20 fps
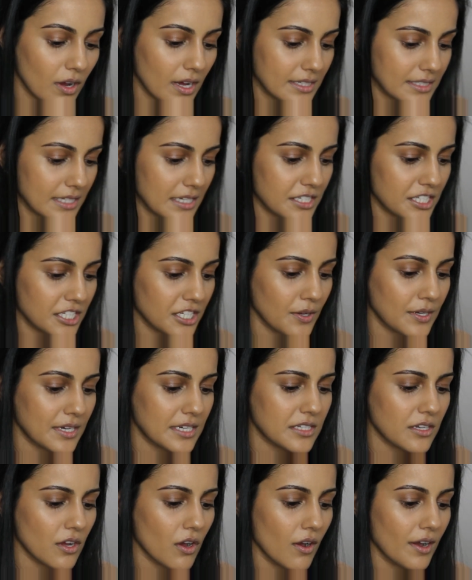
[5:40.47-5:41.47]
I tend to go in
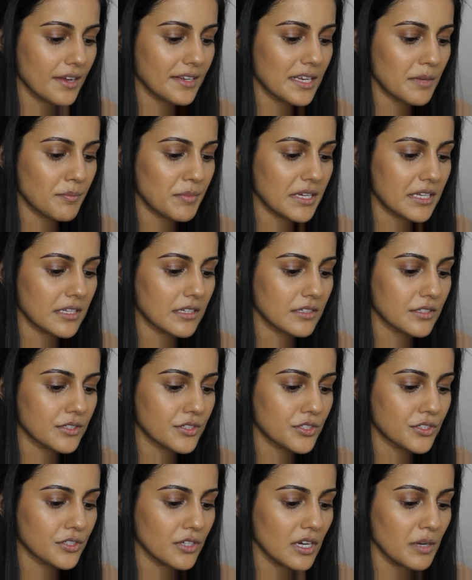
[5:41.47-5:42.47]
a tiny bit
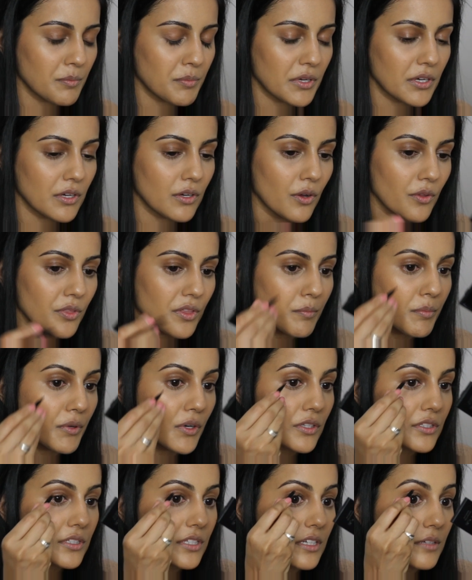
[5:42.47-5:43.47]
sharper on the
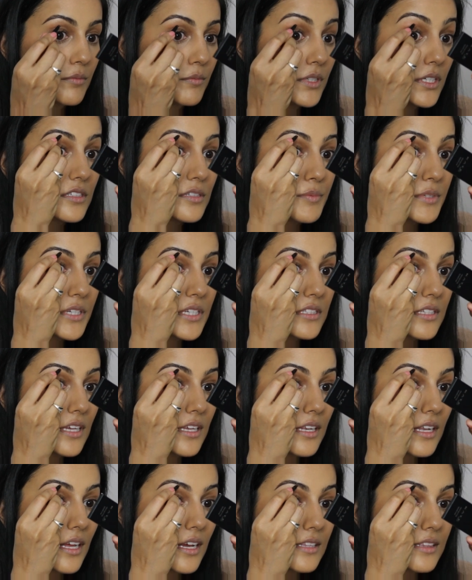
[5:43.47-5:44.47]
bottom, just because I
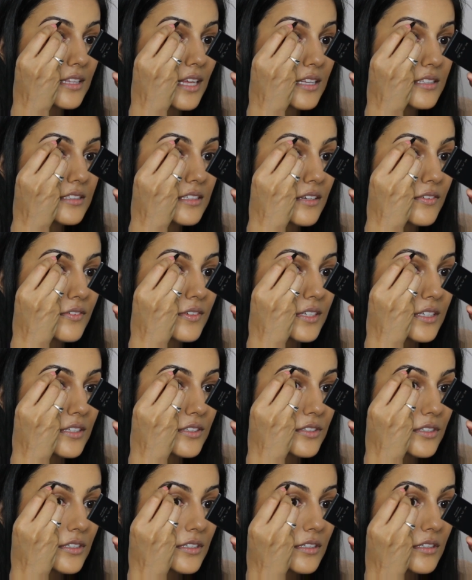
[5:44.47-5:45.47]
like that
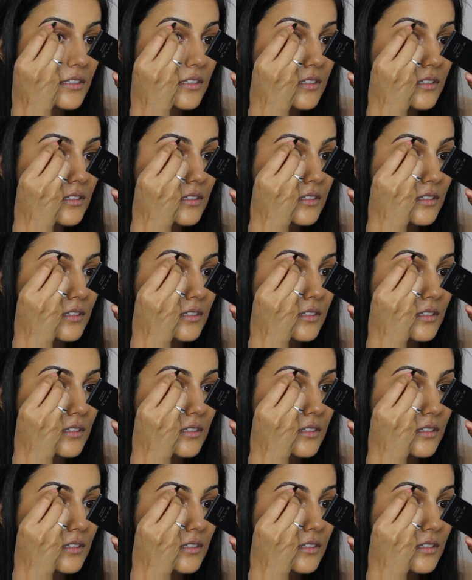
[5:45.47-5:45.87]
definition.